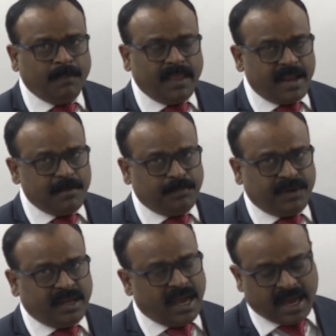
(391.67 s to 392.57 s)

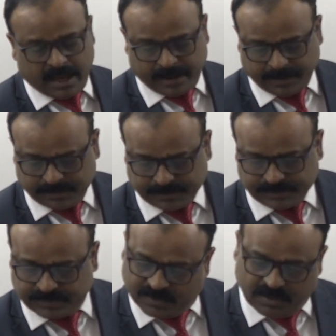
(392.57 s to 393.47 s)
NPR.
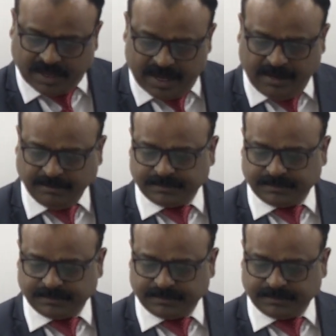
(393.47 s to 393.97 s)
Okay?